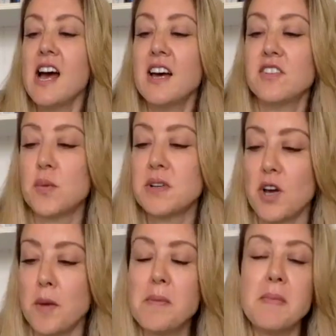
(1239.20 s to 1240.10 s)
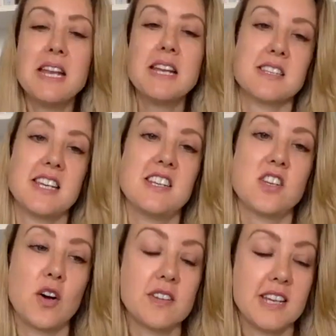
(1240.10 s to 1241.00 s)
so a dopamine
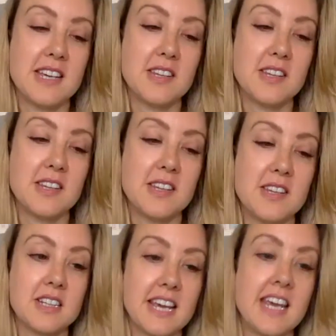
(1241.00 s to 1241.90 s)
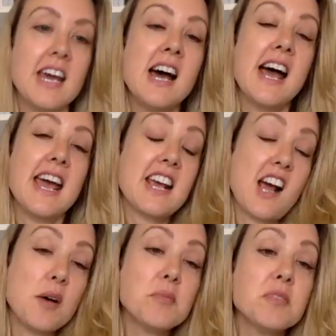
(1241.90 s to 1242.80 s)
detox is basically, it
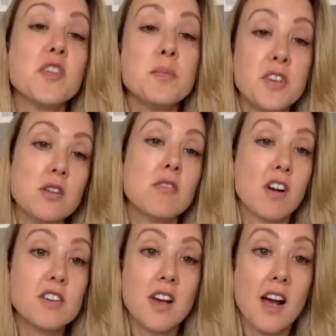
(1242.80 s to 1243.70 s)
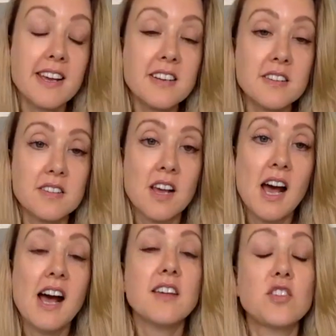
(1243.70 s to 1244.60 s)
comes from neuroscience.
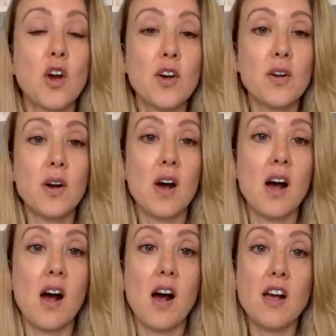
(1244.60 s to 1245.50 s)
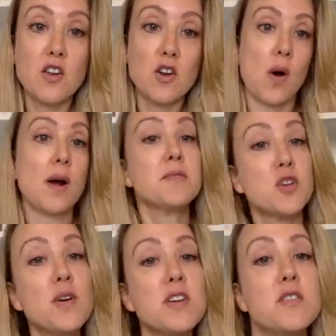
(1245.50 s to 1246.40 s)
So, I'm
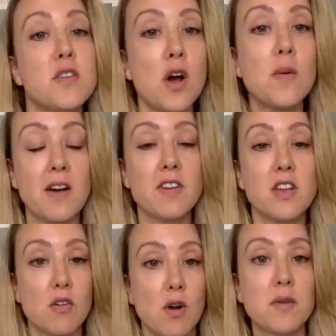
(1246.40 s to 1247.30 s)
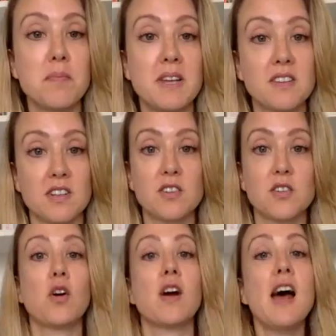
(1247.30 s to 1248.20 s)
sure having your own business,
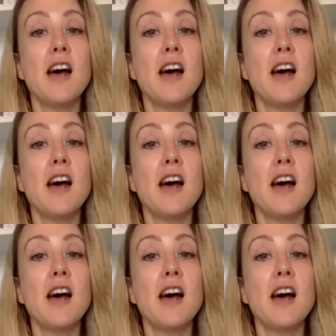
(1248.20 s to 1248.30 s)
or,